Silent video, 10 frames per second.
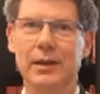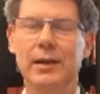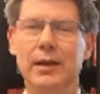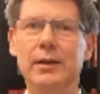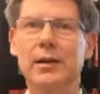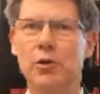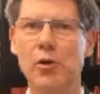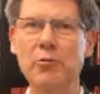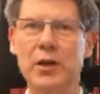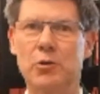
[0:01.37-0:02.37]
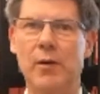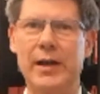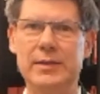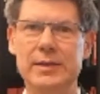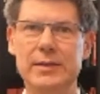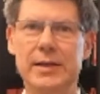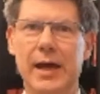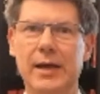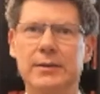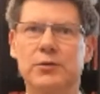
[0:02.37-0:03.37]
The corona crisis
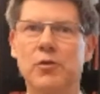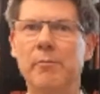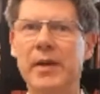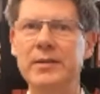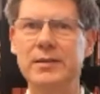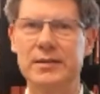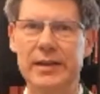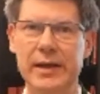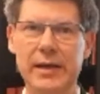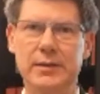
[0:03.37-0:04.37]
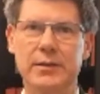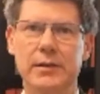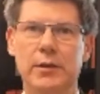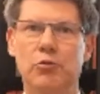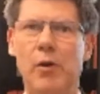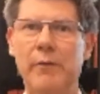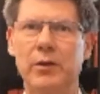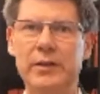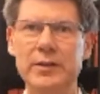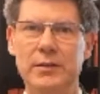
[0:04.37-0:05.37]
has tremendously hit the
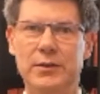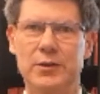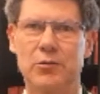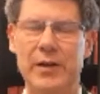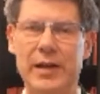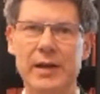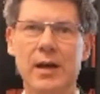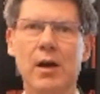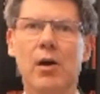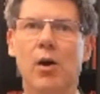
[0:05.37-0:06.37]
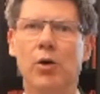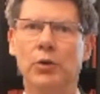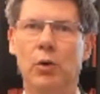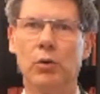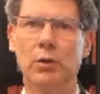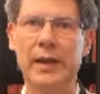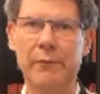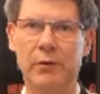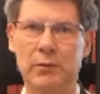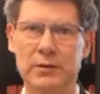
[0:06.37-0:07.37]
travel industry on all
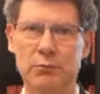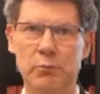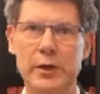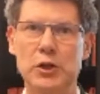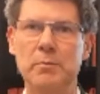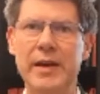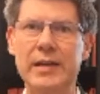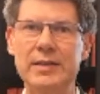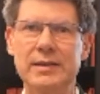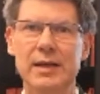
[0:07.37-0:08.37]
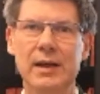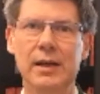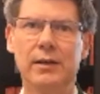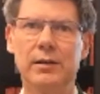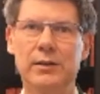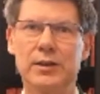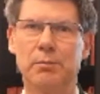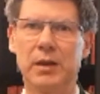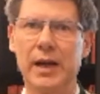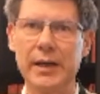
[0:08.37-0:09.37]
levels, which means the
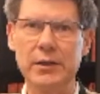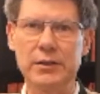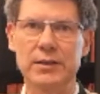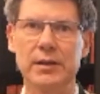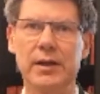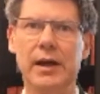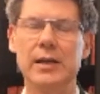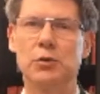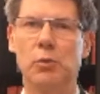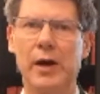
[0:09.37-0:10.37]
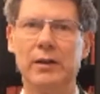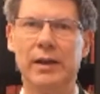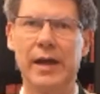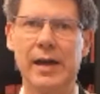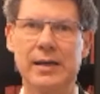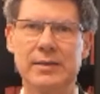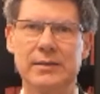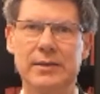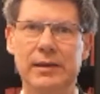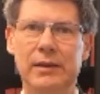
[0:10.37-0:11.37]
suppliers as well
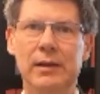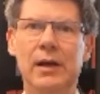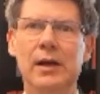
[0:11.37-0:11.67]
as the